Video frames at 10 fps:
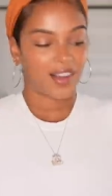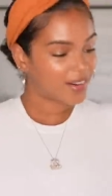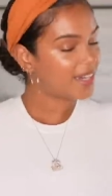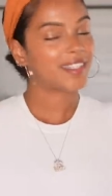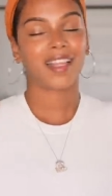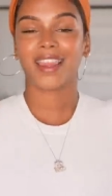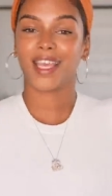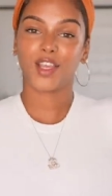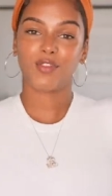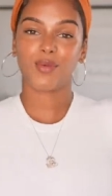All right,
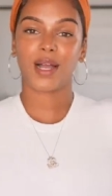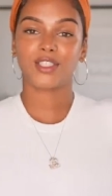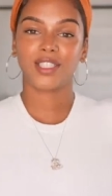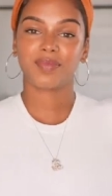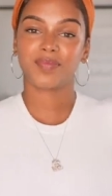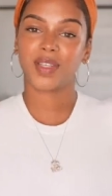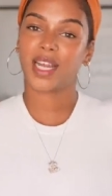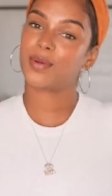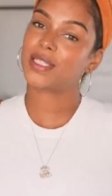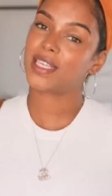thank you for watching, and
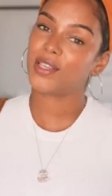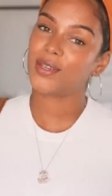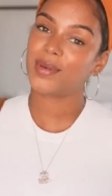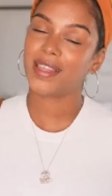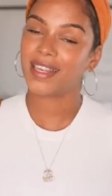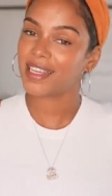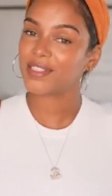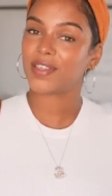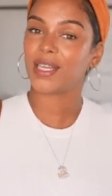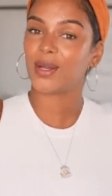I will see you in the
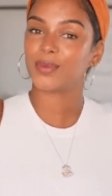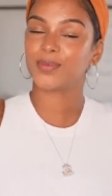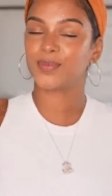next video.